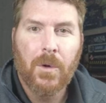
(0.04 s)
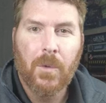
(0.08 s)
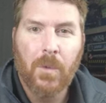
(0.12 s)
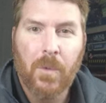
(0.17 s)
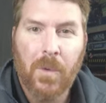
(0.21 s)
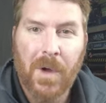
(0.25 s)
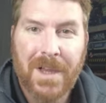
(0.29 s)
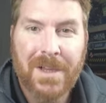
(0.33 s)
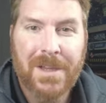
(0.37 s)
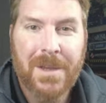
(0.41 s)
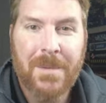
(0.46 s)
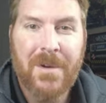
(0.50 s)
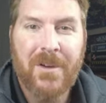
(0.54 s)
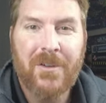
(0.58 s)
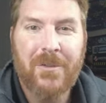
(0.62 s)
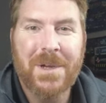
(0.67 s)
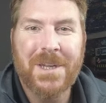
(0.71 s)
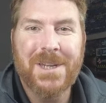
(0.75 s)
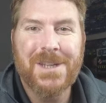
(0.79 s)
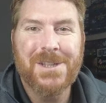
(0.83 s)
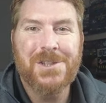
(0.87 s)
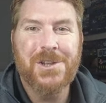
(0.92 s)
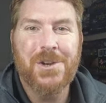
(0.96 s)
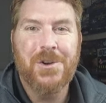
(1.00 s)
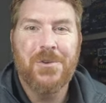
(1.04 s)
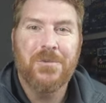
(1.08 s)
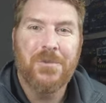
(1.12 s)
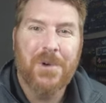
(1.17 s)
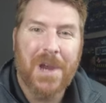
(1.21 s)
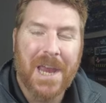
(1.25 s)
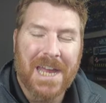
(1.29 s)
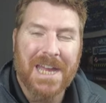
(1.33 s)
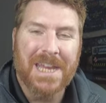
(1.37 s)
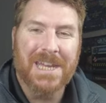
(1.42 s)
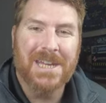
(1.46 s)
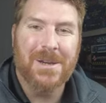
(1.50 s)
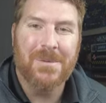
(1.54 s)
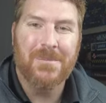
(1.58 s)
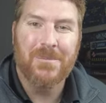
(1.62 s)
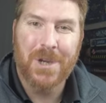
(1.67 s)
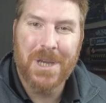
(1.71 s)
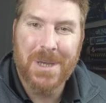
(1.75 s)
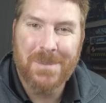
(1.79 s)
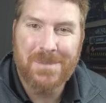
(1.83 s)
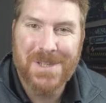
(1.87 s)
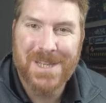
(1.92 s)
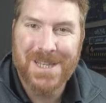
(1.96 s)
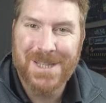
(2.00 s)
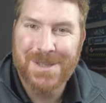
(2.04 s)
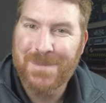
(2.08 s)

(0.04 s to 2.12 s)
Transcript: Welcome everybody to Random Rips.